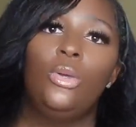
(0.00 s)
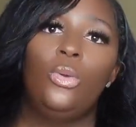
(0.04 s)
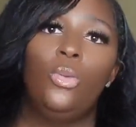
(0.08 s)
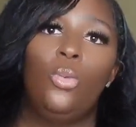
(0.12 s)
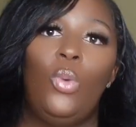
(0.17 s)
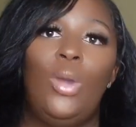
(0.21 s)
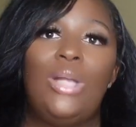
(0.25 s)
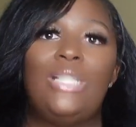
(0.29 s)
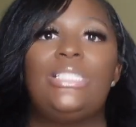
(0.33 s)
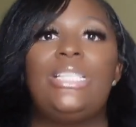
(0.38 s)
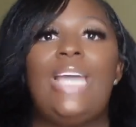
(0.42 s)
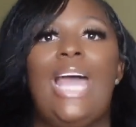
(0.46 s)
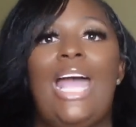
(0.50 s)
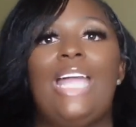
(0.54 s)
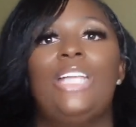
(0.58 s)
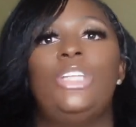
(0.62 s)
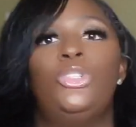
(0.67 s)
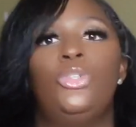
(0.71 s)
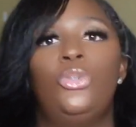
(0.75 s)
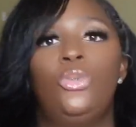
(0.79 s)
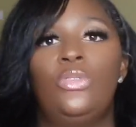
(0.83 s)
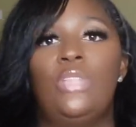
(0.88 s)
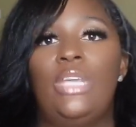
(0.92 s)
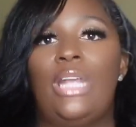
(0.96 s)
once I
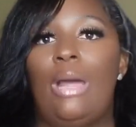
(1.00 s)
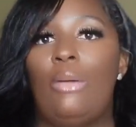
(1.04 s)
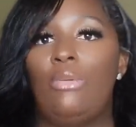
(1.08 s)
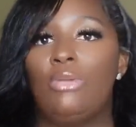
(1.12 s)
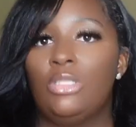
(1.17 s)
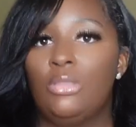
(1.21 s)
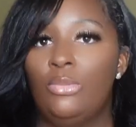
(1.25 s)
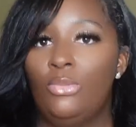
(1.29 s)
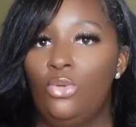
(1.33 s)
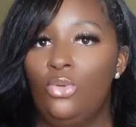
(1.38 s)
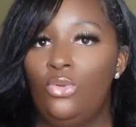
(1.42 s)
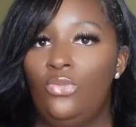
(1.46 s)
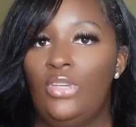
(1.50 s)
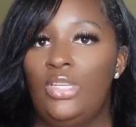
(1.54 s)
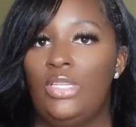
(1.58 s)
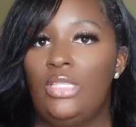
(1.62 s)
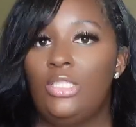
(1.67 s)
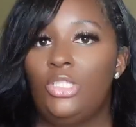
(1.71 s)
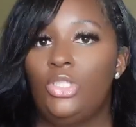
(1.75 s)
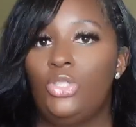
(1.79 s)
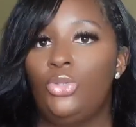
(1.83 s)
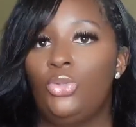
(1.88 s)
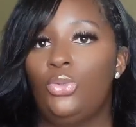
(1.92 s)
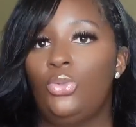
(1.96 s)
knew that I was
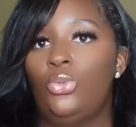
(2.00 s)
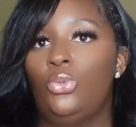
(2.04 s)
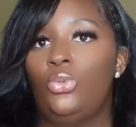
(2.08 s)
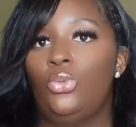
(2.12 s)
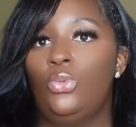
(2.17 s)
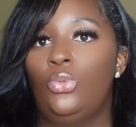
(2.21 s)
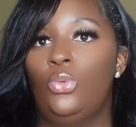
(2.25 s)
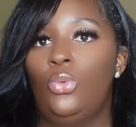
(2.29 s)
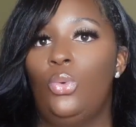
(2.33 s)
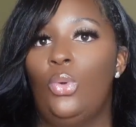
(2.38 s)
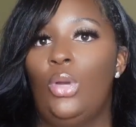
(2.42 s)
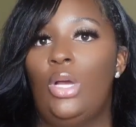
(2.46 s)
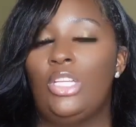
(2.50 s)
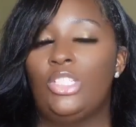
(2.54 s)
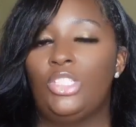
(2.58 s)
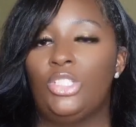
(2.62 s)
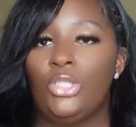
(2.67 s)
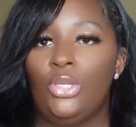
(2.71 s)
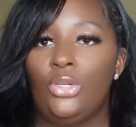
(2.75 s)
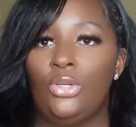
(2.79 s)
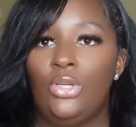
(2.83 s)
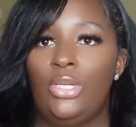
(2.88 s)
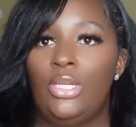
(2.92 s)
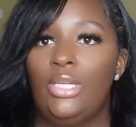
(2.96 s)
moving to a
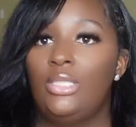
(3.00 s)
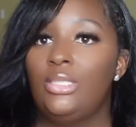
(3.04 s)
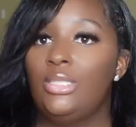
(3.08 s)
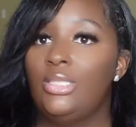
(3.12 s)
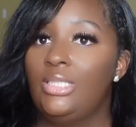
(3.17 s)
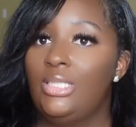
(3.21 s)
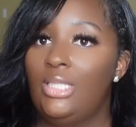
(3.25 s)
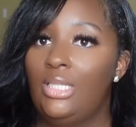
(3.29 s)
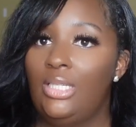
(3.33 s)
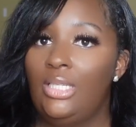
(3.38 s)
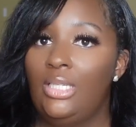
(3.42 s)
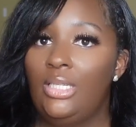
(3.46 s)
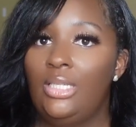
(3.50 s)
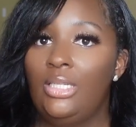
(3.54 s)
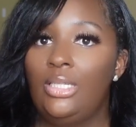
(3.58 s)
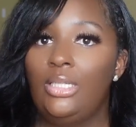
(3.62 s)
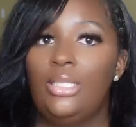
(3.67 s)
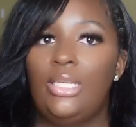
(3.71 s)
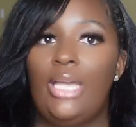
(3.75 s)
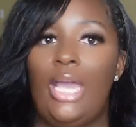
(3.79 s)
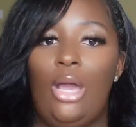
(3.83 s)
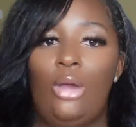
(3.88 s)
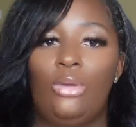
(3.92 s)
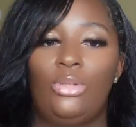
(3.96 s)
certain city,
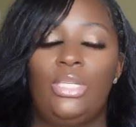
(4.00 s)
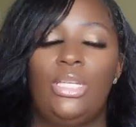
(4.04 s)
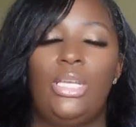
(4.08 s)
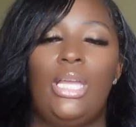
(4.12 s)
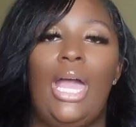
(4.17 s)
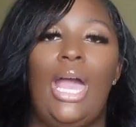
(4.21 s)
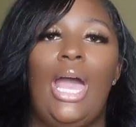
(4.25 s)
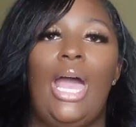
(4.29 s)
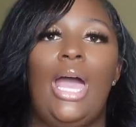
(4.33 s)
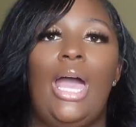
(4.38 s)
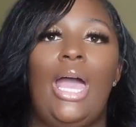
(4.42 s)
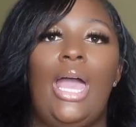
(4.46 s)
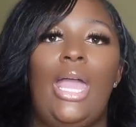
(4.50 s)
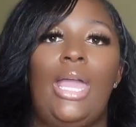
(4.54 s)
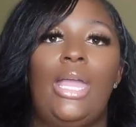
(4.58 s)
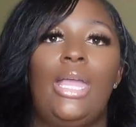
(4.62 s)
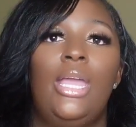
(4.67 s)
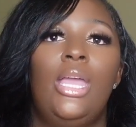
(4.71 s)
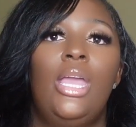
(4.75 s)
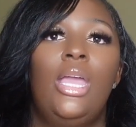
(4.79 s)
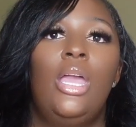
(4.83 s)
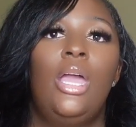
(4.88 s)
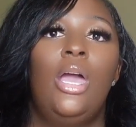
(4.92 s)
county, I